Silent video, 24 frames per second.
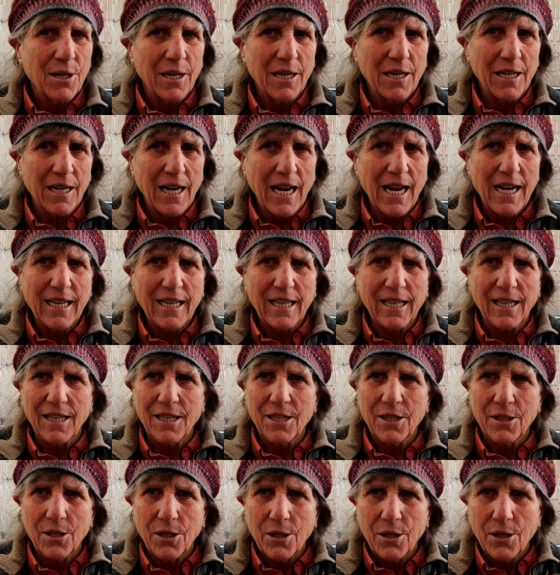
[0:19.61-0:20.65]

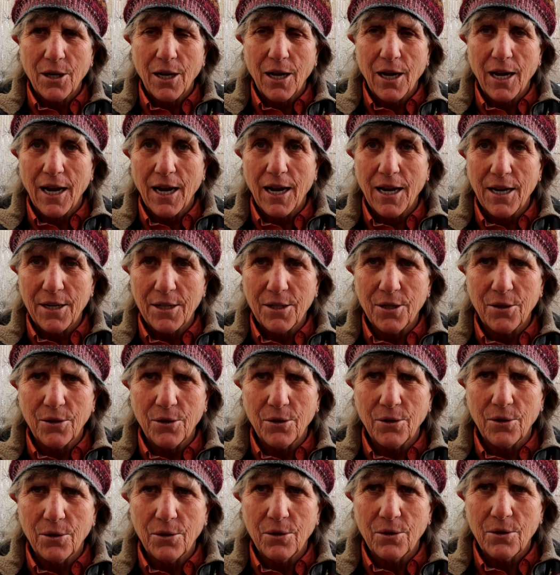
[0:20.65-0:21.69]
inoculant on
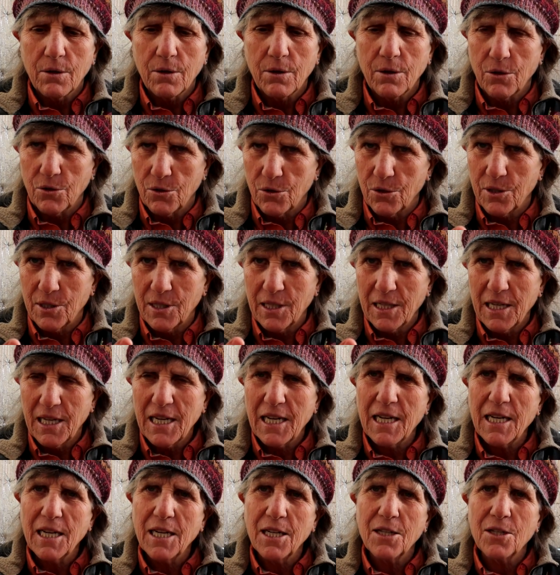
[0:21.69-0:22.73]
your your
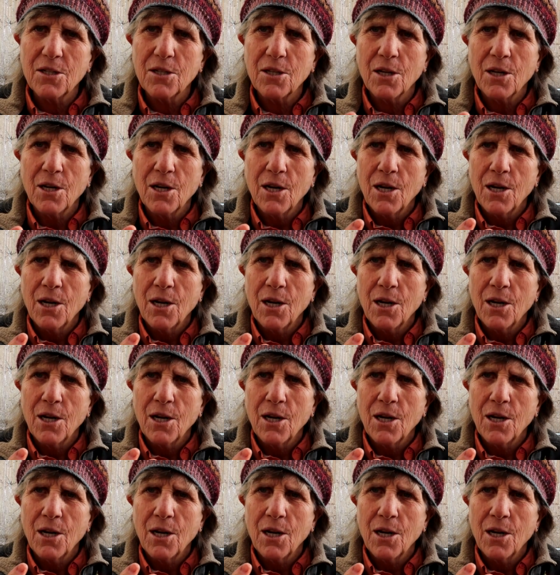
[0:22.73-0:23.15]
seeds,